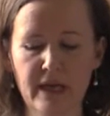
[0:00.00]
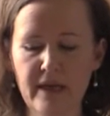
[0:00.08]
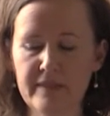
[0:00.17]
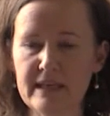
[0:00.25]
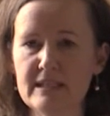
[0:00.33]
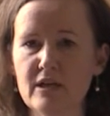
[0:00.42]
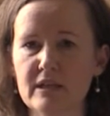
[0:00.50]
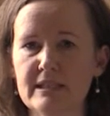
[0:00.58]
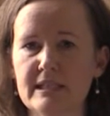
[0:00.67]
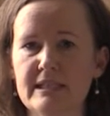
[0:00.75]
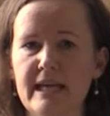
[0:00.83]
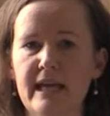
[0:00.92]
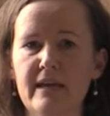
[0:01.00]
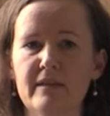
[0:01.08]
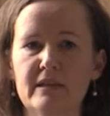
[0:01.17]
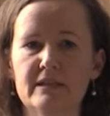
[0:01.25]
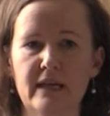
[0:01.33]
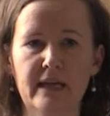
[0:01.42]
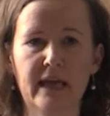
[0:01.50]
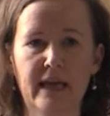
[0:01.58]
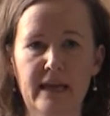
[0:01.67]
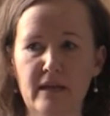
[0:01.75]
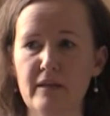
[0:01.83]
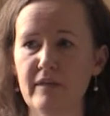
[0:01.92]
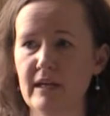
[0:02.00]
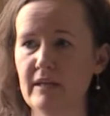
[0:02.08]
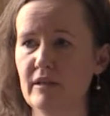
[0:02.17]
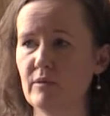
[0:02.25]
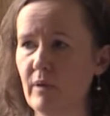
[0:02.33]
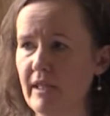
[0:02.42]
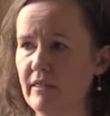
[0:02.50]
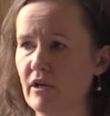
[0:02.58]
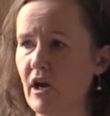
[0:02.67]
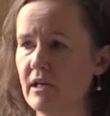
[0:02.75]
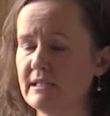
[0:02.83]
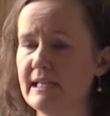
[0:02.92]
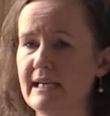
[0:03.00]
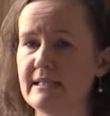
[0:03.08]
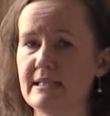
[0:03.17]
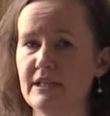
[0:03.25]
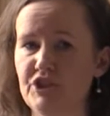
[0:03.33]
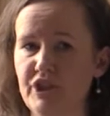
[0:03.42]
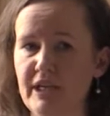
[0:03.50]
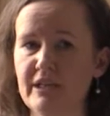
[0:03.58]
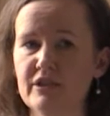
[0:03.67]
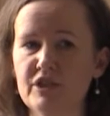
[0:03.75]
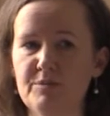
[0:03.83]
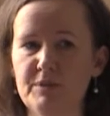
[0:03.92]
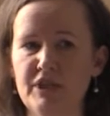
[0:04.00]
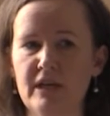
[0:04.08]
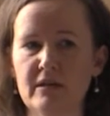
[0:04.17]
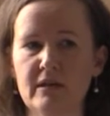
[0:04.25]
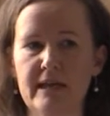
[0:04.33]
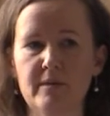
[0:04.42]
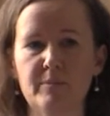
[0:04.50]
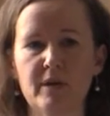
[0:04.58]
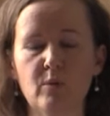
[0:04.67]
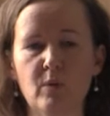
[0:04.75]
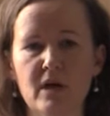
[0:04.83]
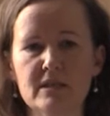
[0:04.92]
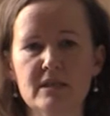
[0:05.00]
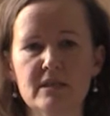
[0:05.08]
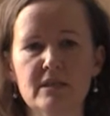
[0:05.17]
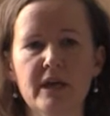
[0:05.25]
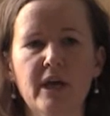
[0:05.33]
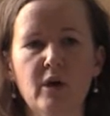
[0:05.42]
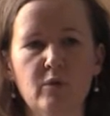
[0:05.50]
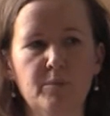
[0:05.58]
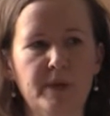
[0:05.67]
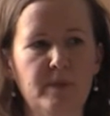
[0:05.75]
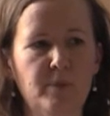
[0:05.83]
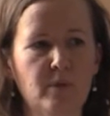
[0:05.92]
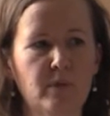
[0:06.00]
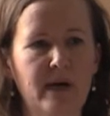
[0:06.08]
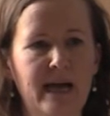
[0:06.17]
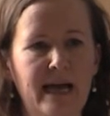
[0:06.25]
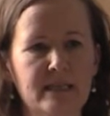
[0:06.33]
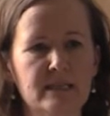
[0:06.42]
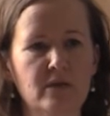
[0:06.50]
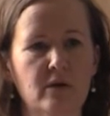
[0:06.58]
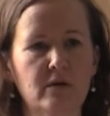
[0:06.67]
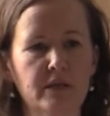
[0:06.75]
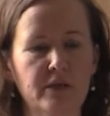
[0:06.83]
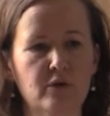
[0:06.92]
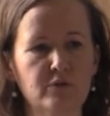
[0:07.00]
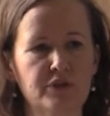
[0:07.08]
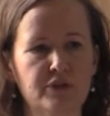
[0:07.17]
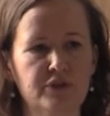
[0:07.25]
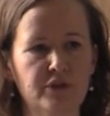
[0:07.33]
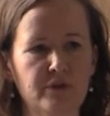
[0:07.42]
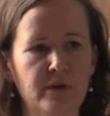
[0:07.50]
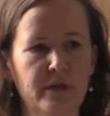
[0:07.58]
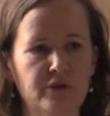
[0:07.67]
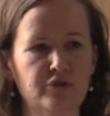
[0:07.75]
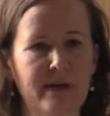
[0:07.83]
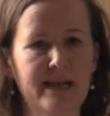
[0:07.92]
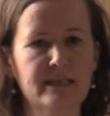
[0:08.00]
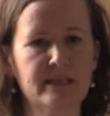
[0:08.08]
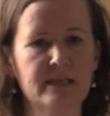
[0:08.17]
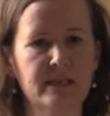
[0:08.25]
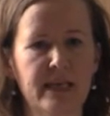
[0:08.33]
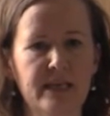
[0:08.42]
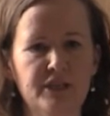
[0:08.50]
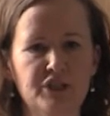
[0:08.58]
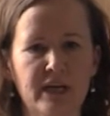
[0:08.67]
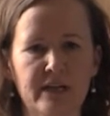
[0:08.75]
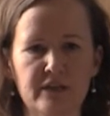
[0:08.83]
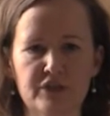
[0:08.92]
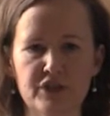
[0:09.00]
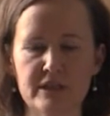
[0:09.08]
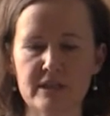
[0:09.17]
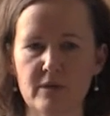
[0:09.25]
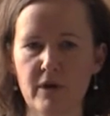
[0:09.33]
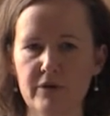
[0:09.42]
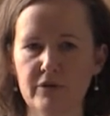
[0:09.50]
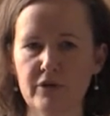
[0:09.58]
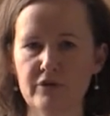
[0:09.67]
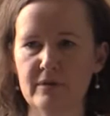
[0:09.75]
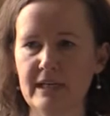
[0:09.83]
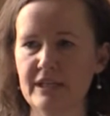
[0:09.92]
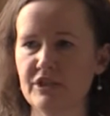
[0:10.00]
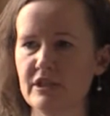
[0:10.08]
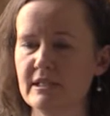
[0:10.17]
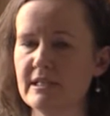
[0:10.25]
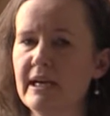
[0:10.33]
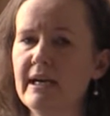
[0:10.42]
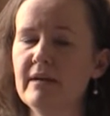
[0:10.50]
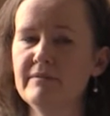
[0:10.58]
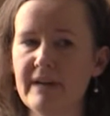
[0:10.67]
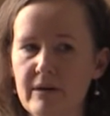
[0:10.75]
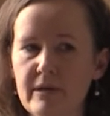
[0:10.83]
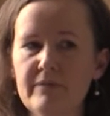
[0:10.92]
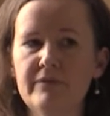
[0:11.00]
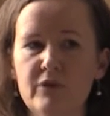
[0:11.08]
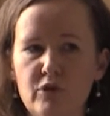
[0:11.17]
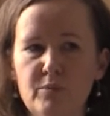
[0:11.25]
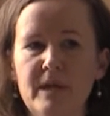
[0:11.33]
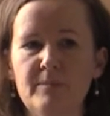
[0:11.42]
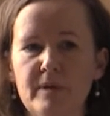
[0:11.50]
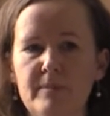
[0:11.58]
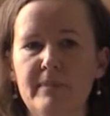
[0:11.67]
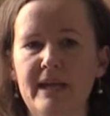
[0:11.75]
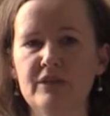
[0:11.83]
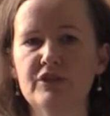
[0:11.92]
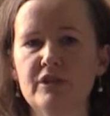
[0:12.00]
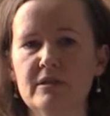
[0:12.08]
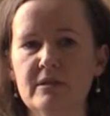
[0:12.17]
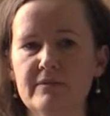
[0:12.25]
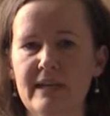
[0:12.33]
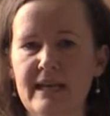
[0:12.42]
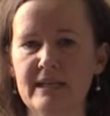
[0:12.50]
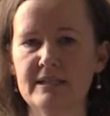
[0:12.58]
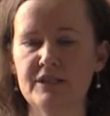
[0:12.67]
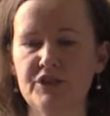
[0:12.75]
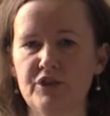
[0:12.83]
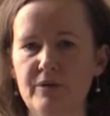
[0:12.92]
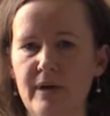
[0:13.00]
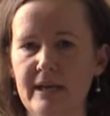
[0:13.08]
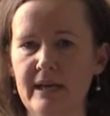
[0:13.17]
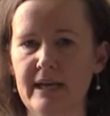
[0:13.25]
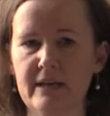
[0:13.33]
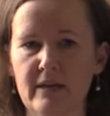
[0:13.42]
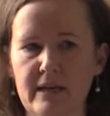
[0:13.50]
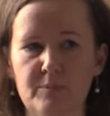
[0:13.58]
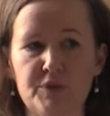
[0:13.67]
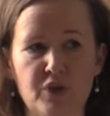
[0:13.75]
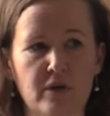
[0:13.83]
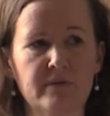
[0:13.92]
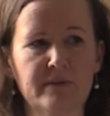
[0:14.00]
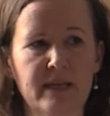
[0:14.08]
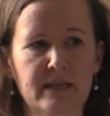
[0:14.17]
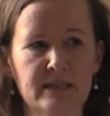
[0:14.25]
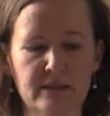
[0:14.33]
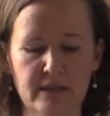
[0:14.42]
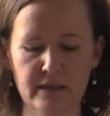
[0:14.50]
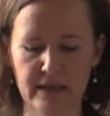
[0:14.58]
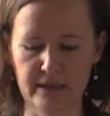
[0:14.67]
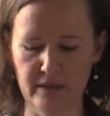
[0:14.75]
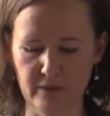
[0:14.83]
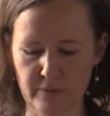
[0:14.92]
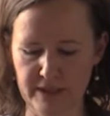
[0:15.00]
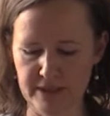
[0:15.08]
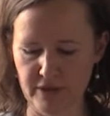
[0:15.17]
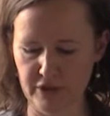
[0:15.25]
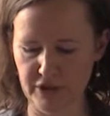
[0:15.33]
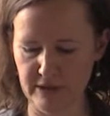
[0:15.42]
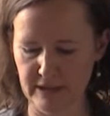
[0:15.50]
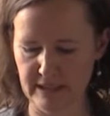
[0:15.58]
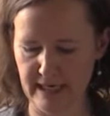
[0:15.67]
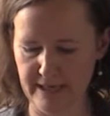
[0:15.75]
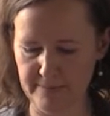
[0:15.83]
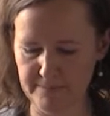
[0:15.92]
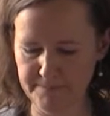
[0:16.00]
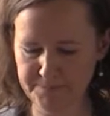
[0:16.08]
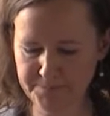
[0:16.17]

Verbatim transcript: That's not to say that anything in the context had changed particularly, but it wasn't when people were asked, you know, to address the key challenges around good relations. Very few people mentioned the flags issue, and I had observed that in the research at the time.